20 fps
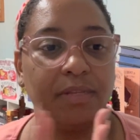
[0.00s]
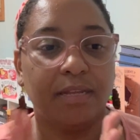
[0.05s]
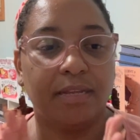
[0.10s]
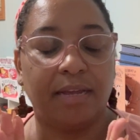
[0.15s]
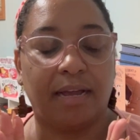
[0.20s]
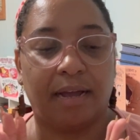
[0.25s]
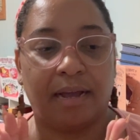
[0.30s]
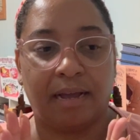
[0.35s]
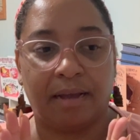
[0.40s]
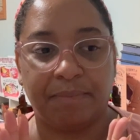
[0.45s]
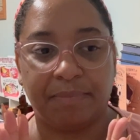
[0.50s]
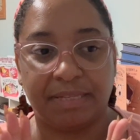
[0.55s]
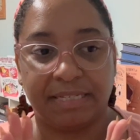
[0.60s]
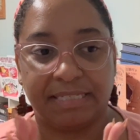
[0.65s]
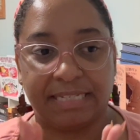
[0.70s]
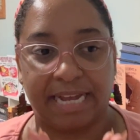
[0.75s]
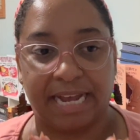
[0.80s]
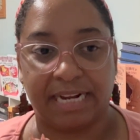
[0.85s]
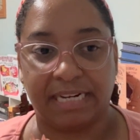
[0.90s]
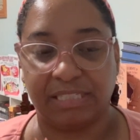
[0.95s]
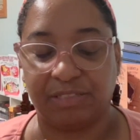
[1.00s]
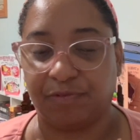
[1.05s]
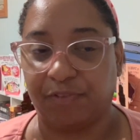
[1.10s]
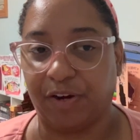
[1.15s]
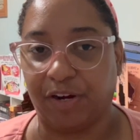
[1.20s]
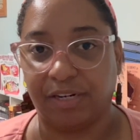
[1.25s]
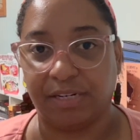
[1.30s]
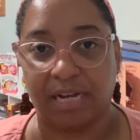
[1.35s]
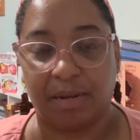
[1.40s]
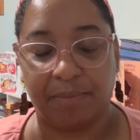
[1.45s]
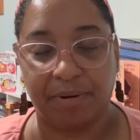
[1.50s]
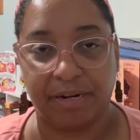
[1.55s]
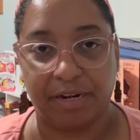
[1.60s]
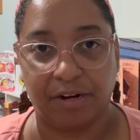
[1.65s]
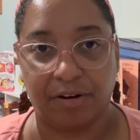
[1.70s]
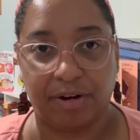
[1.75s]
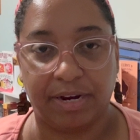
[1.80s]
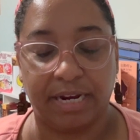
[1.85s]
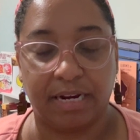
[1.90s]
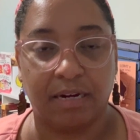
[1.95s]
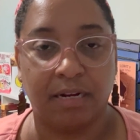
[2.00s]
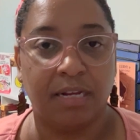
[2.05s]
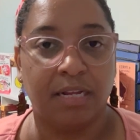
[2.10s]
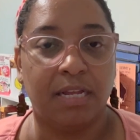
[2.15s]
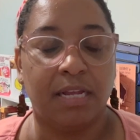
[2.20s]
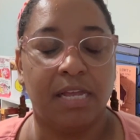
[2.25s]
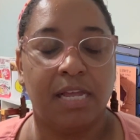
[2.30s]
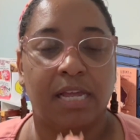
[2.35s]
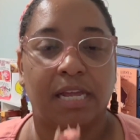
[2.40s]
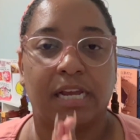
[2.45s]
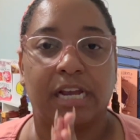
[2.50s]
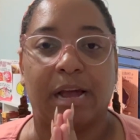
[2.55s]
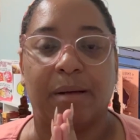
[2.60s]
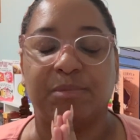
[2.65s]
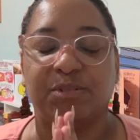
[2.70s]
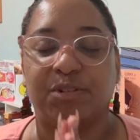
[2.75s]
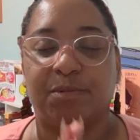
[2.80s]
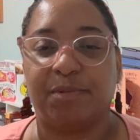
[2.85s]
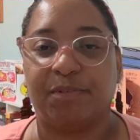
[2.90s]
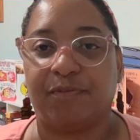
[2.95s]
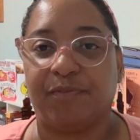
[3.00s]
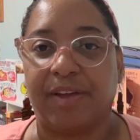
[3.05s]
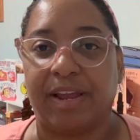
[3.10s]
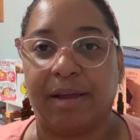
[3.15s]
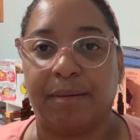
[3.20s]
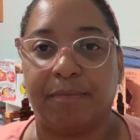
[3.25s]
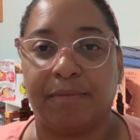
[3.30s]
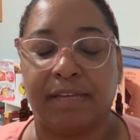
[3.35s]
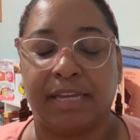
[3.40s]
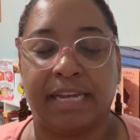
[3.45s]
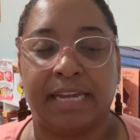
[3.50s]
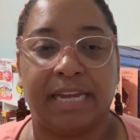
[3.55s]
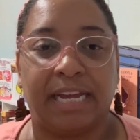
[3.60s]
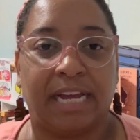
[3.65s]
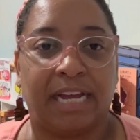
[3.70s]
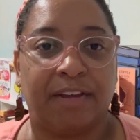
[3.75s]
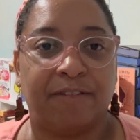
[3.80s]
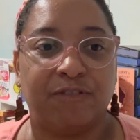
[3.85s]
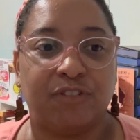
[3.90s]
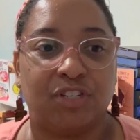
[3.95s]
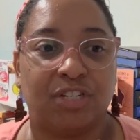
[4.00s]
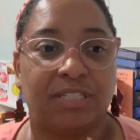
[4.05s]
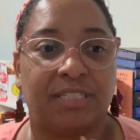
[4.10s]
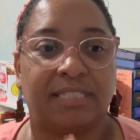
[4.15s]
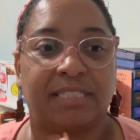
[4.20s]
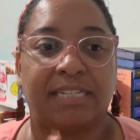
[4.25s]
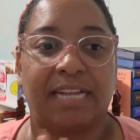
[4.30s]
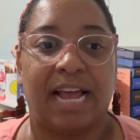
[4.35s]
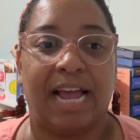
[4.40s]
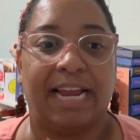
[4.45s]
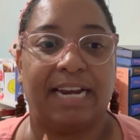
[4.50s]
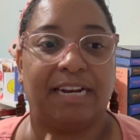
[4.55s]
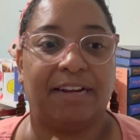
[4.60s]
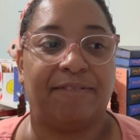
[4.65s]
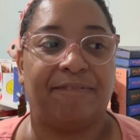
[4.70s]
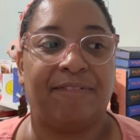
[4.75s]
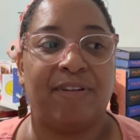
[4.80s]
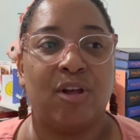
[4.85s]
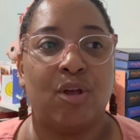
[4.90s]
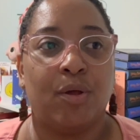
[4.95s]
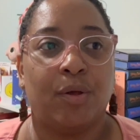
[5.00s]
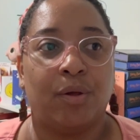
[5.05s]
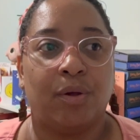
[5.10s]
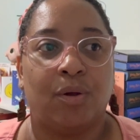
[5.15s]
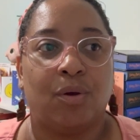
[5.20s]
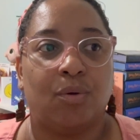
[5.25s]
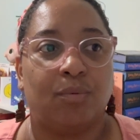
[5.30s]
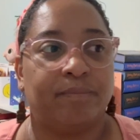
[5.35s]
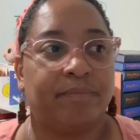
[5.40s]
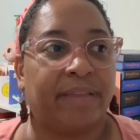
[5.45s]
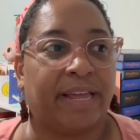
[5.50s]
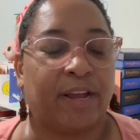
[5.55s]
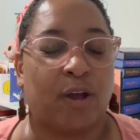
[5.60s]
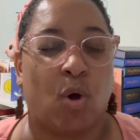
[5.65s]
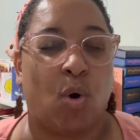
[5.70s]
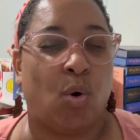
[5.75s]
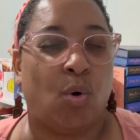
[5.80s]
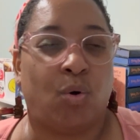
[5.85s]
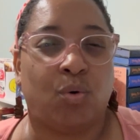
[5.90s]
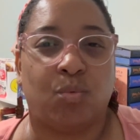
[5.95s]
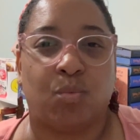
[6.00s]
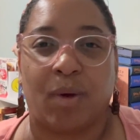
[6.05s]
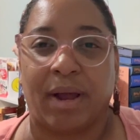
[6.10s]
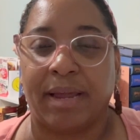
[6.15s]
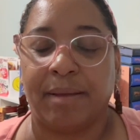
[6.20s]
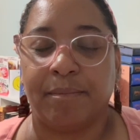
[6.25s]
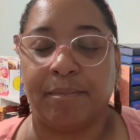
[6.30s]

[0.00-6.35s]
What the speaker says: The dad is very domineering, comes from a family of just kind of like old white